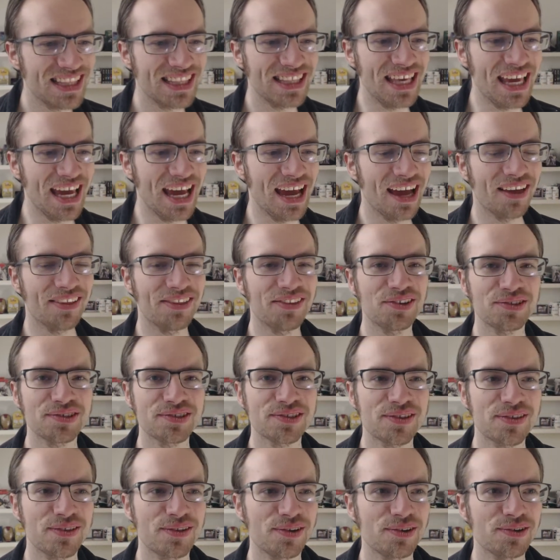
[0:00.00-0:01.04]
yeah,
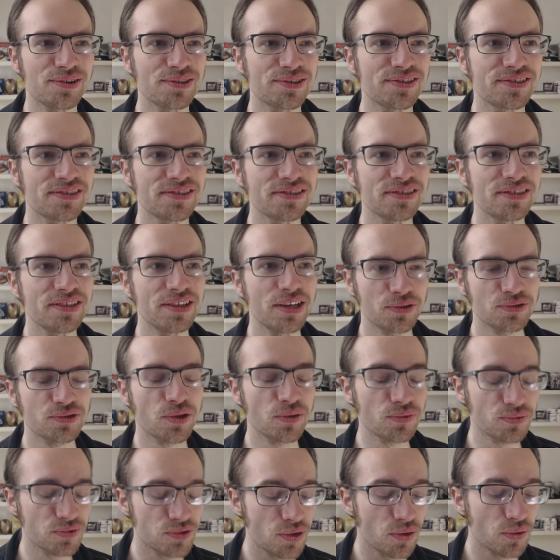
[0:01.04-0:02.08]
there's, there's, you know,
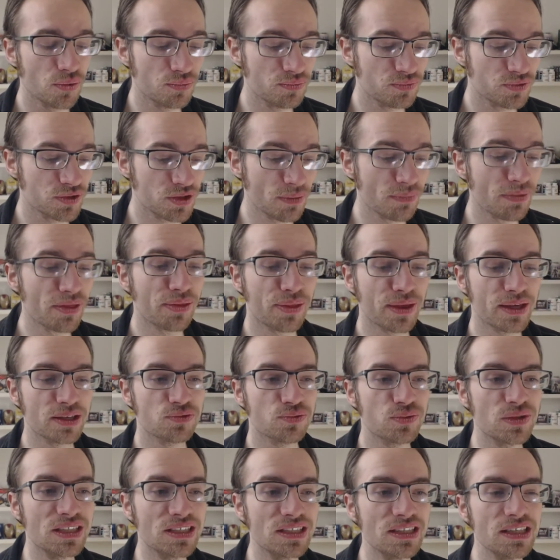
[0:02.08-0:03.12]
so, so some of the
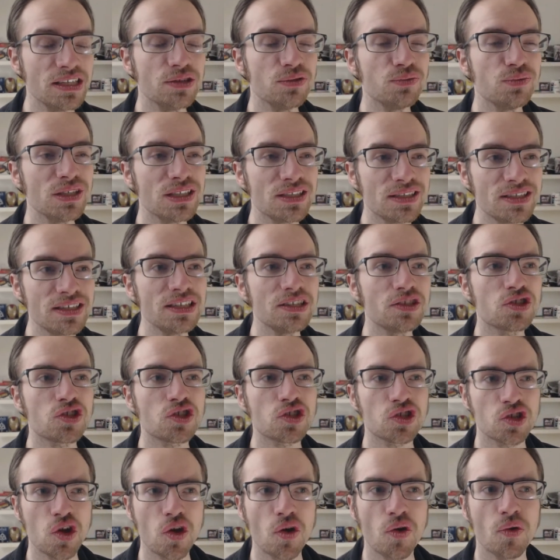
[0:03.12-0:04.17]
things we see, we see
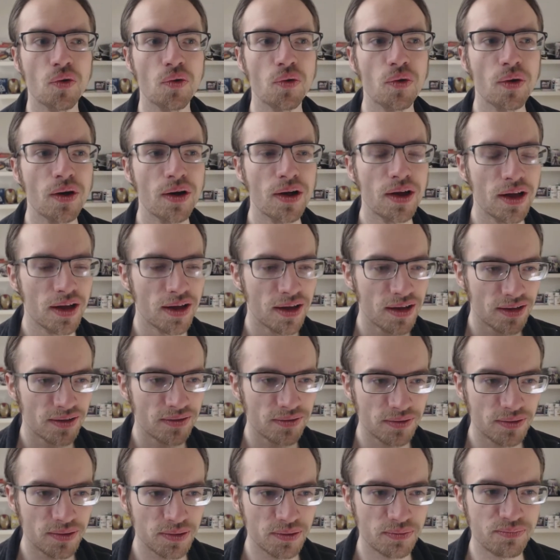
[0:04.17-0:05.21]
Snow
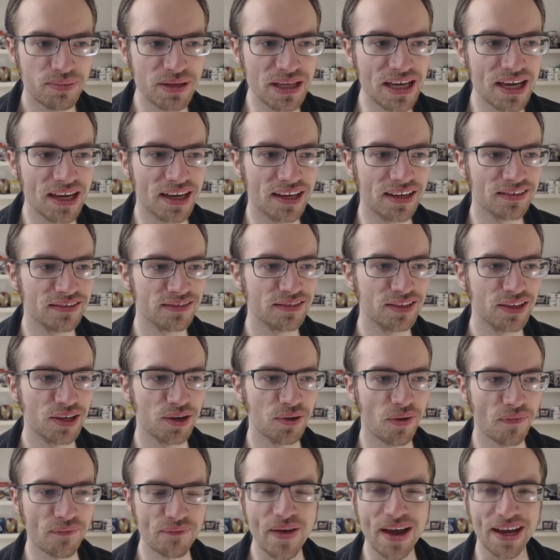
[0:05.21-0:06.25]
being, you
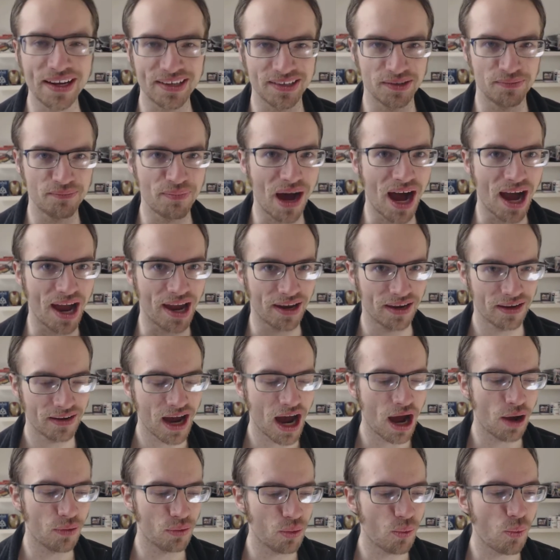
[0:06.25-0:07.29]
know, affected by
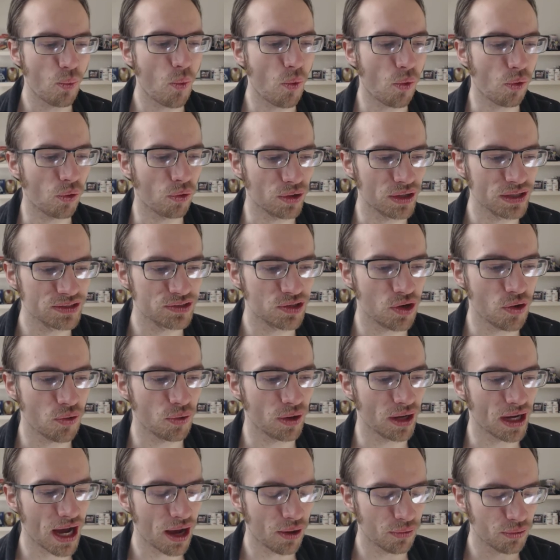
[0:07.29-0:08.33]
how the war is
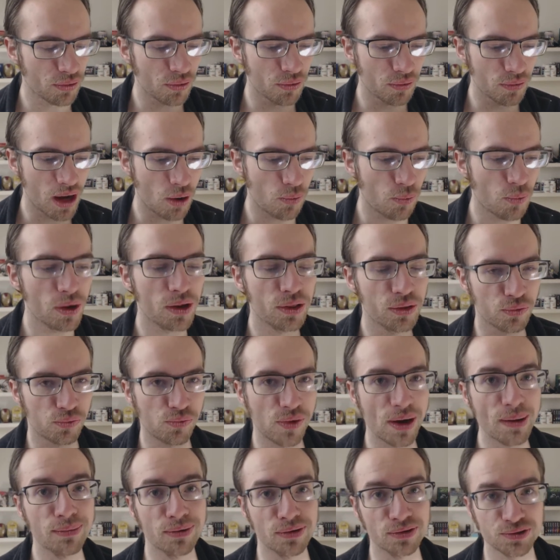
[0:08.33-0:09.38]
going, how the, how well the
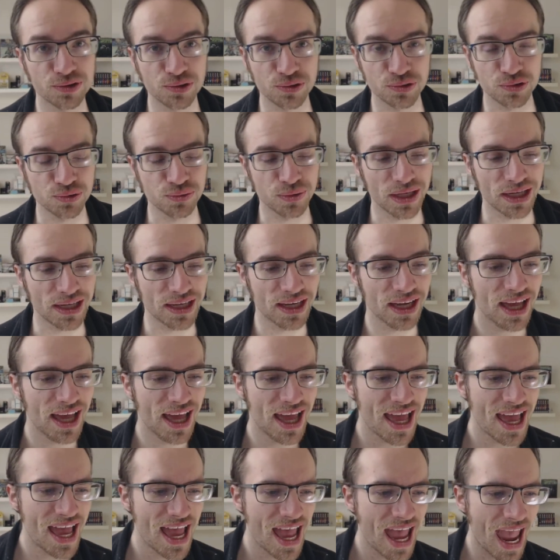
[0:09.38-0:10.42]
rebels are doing.
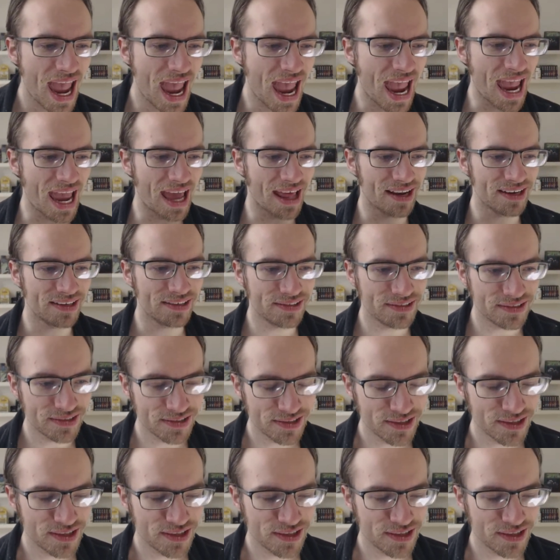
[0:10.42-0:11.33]
And